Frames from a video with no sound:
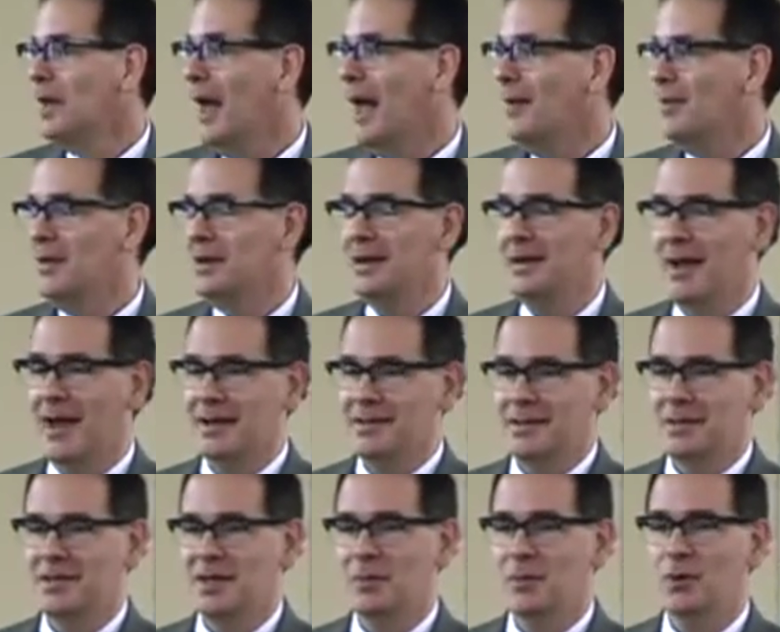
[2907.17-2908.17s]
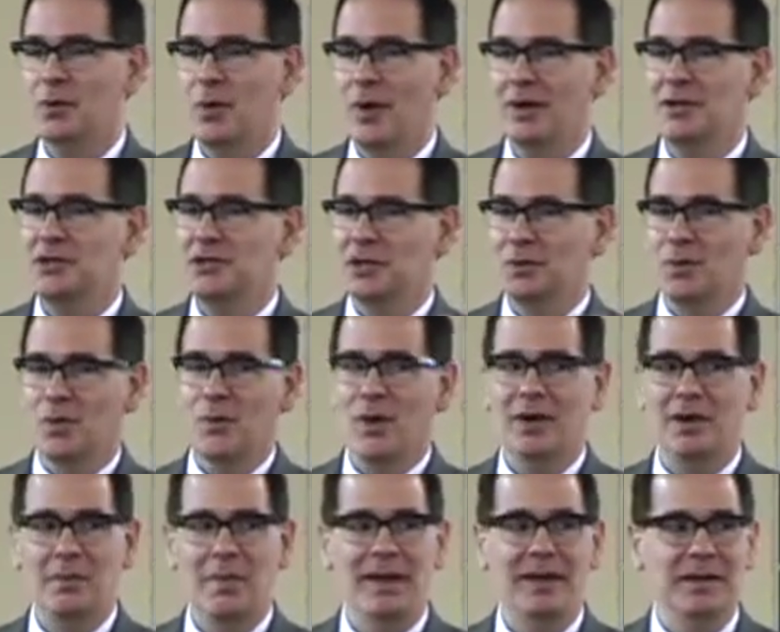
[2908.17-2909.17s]
And then he asked a simple question, well,
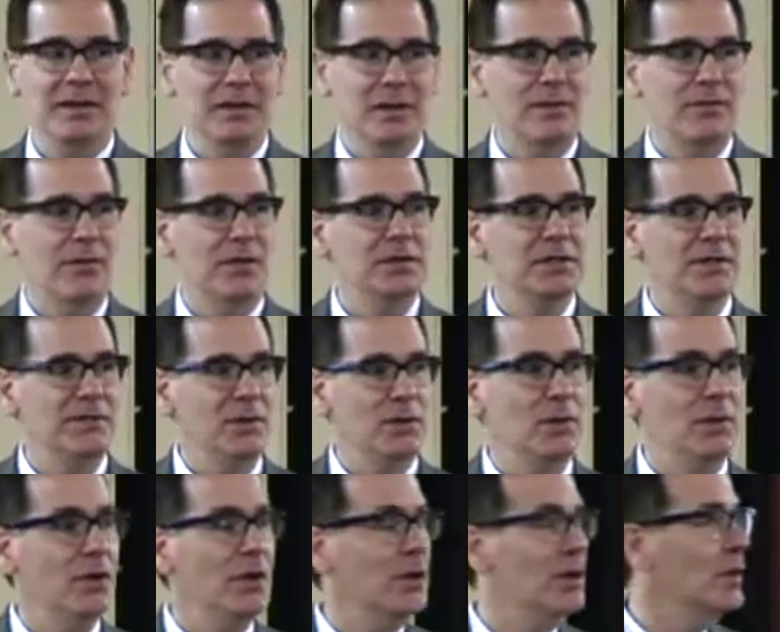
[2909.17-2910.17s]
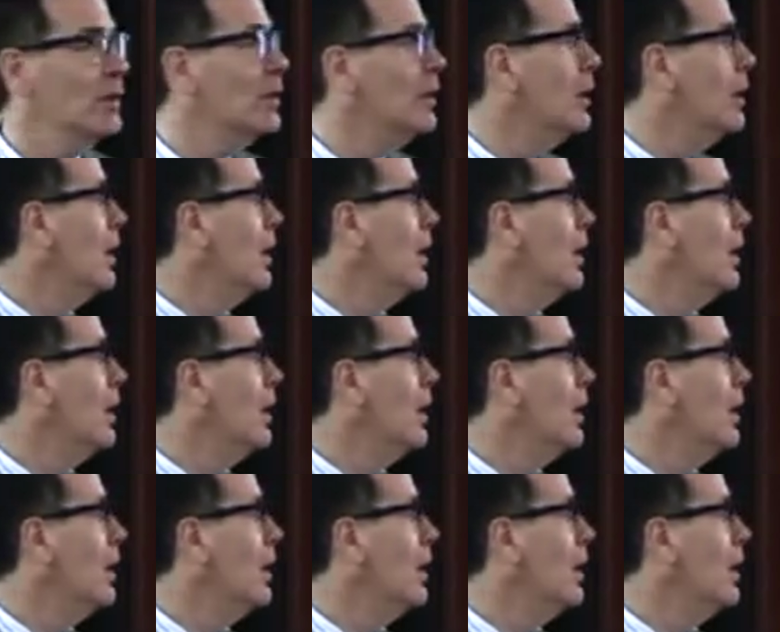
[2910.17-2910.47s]
what would make a difference if you knew?